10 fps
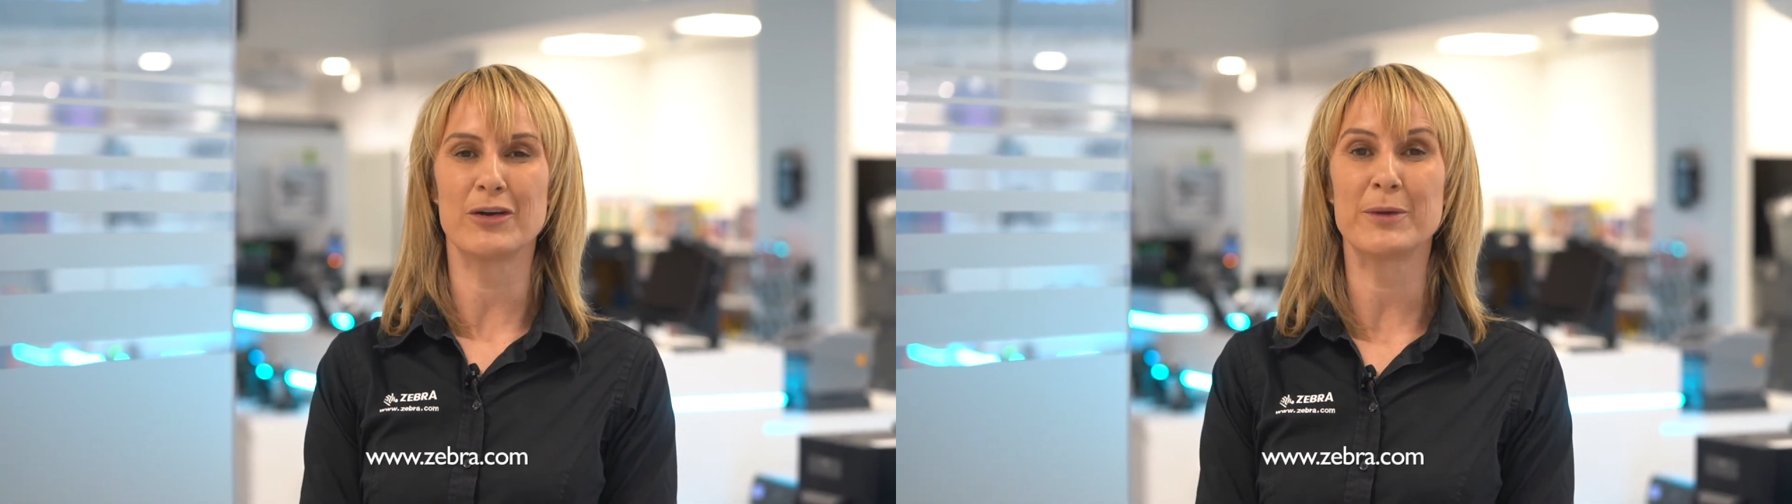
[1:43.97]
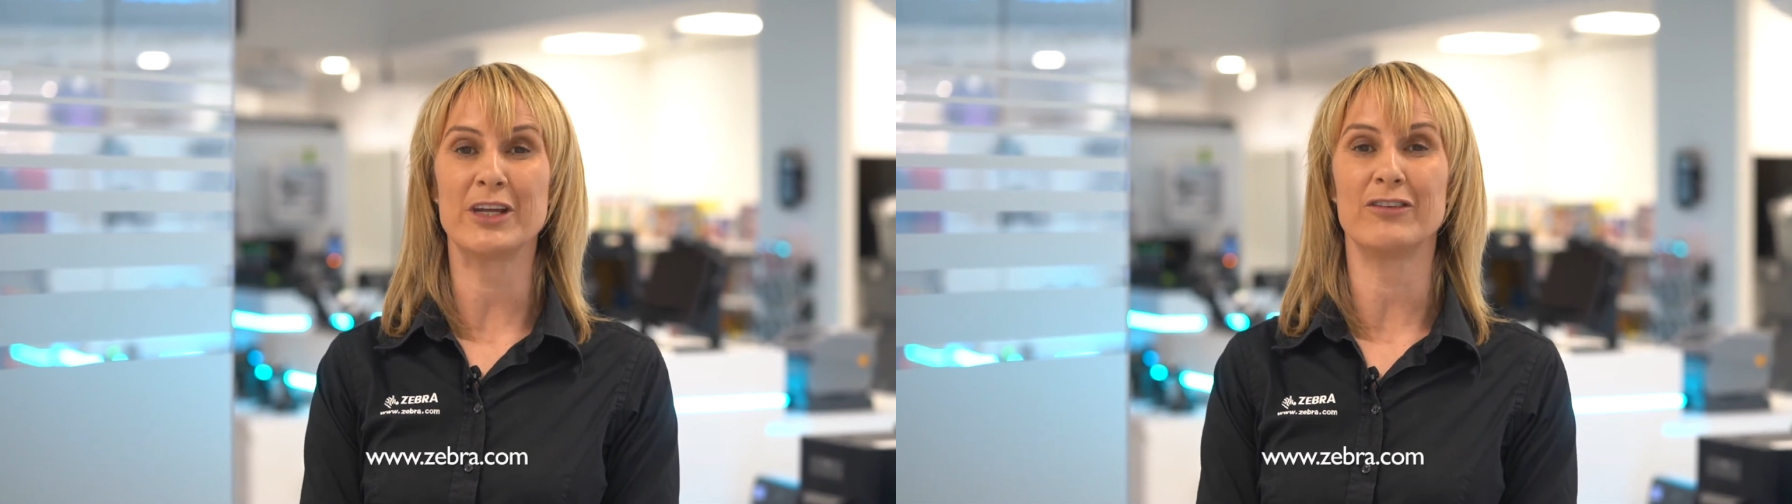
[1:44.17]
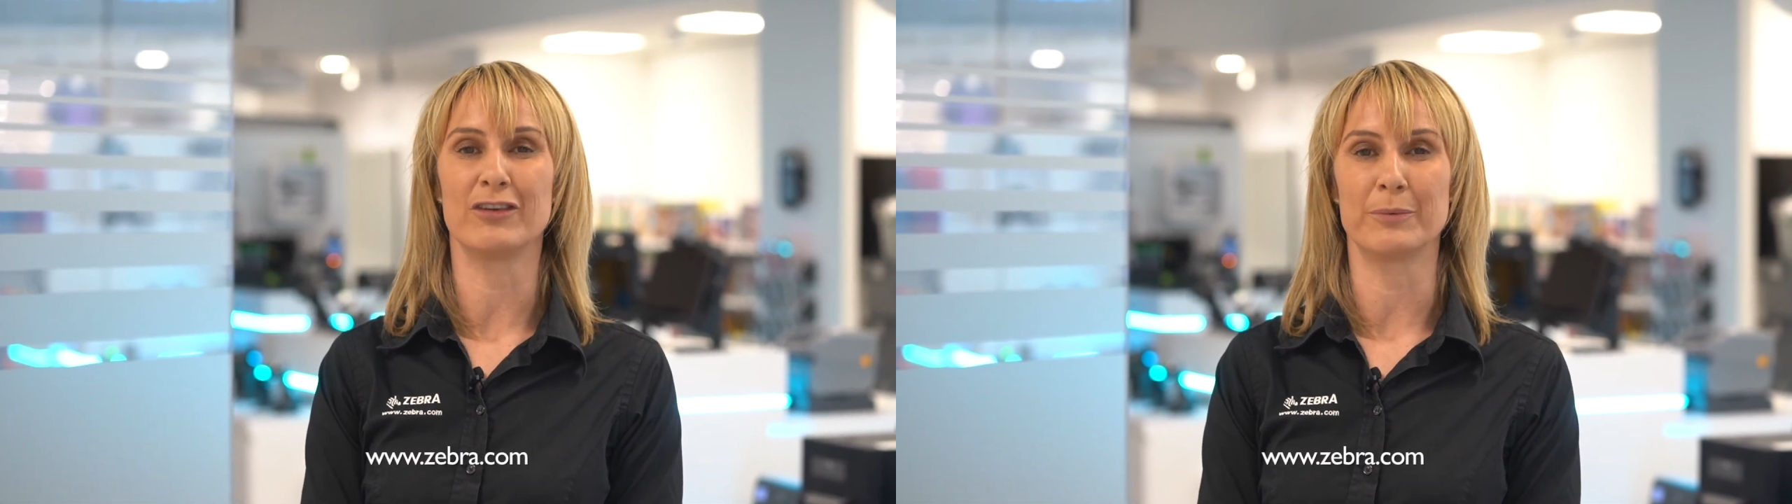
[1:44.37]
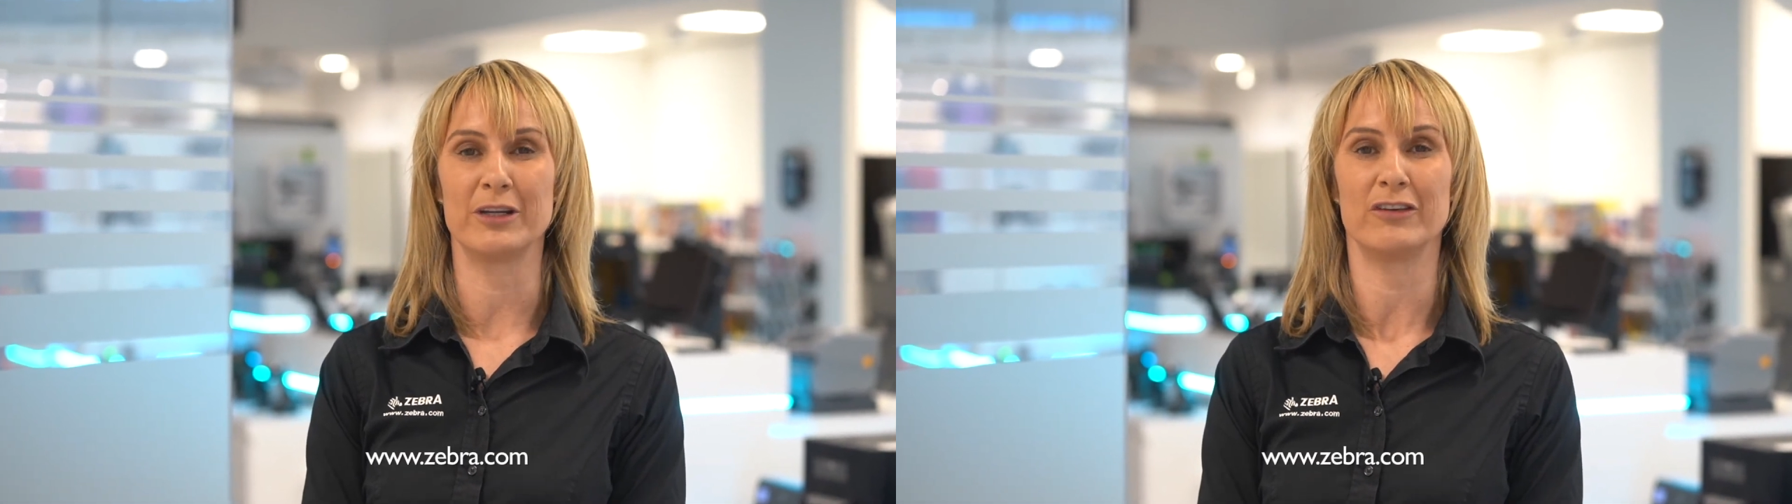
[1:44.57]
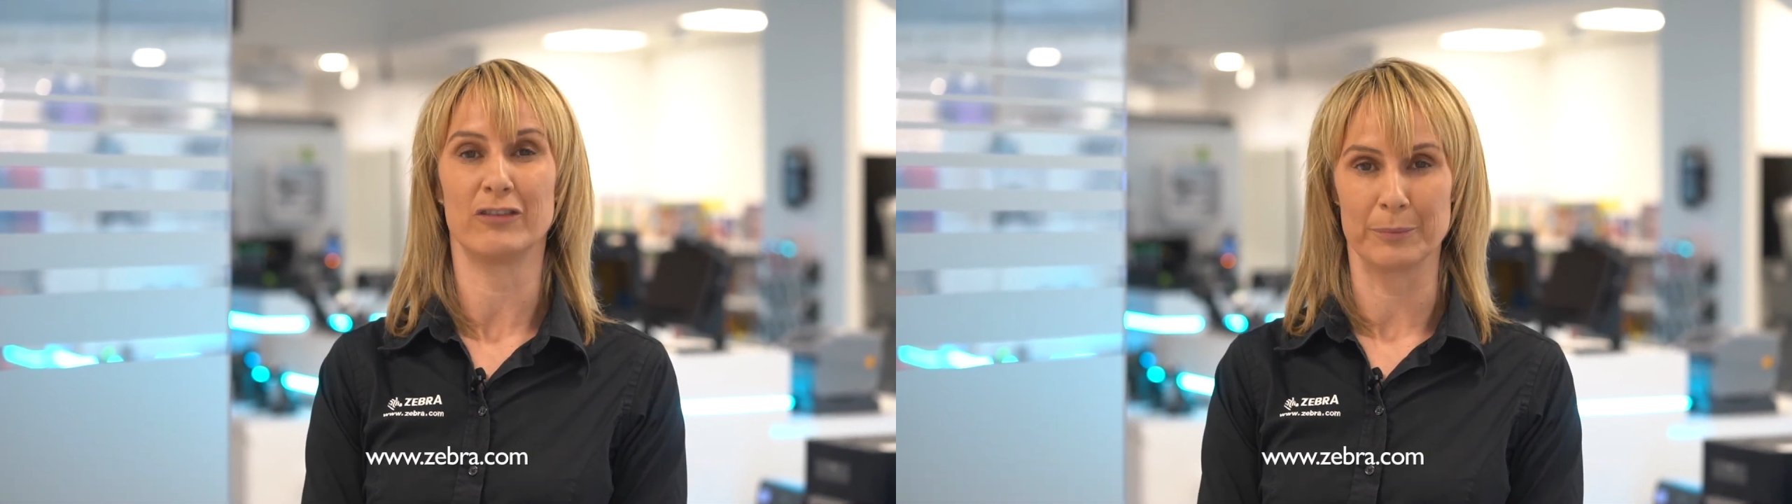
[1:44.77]

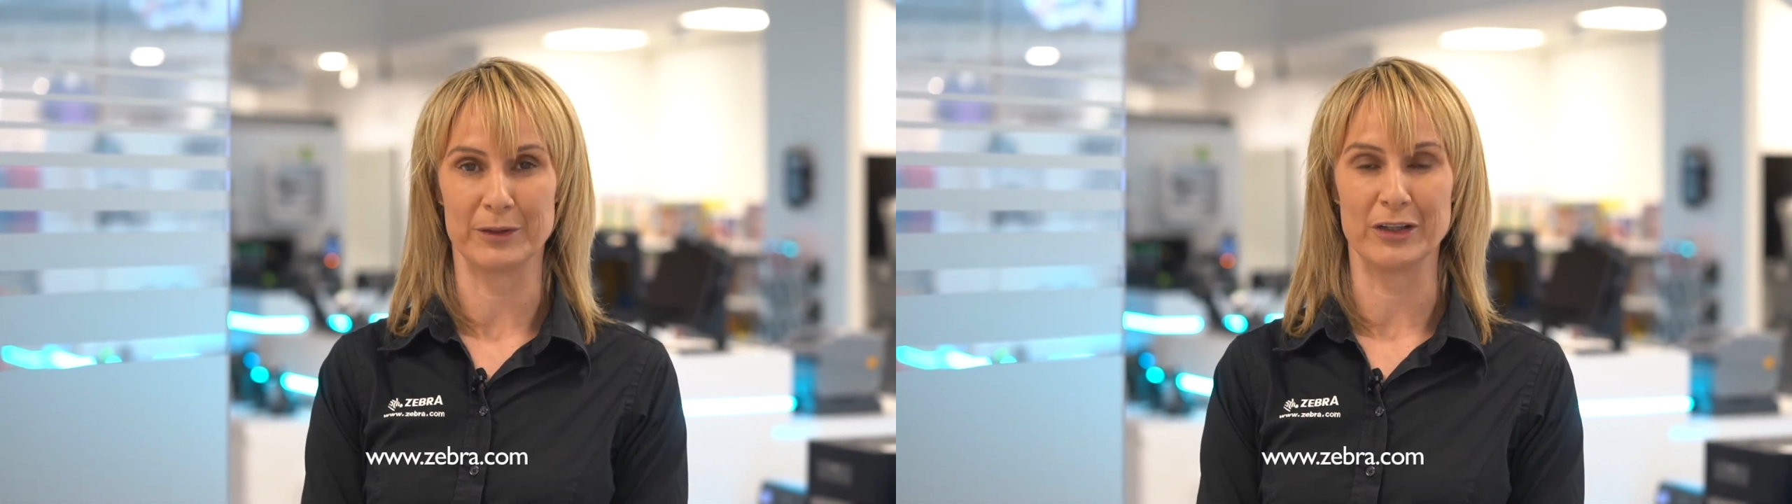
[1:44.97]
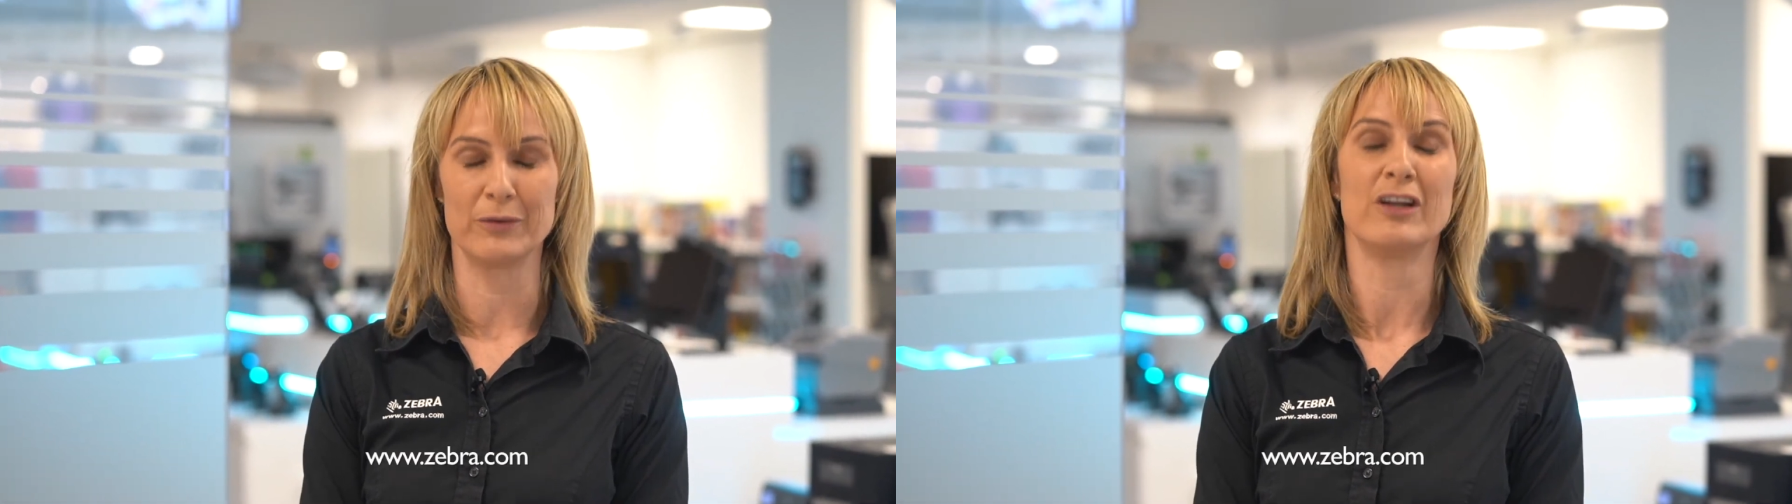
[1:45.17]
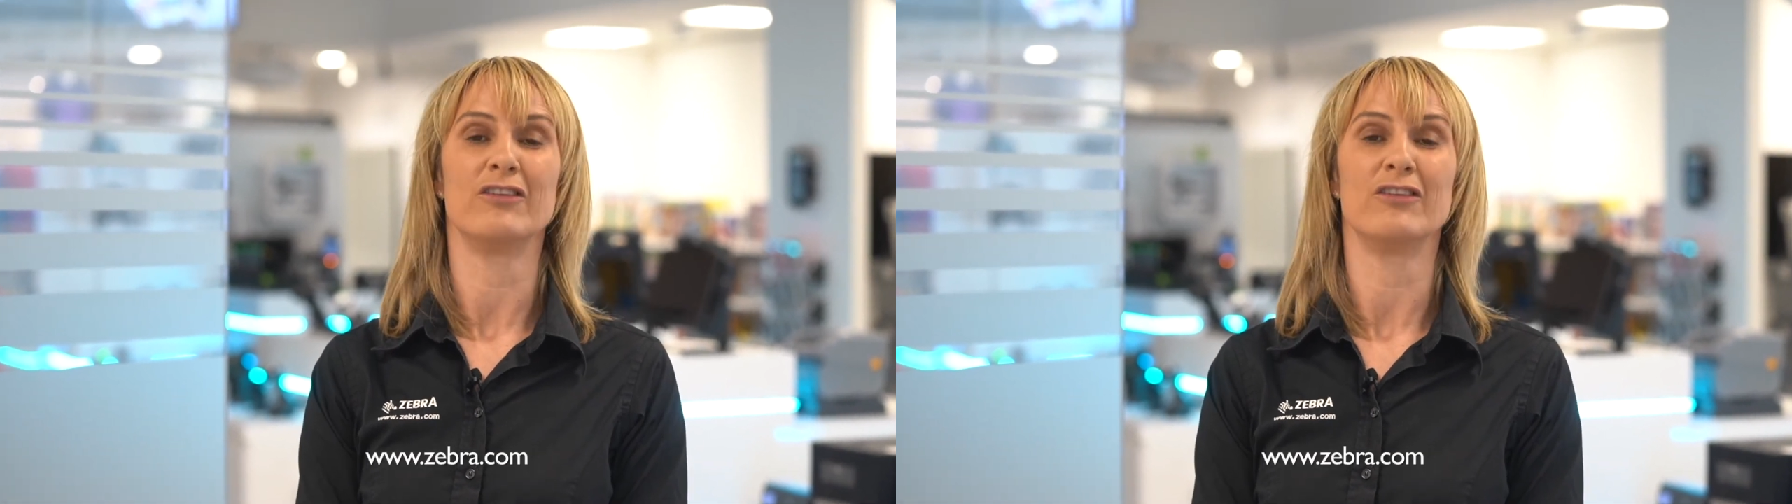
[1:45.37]
www.zebra.com.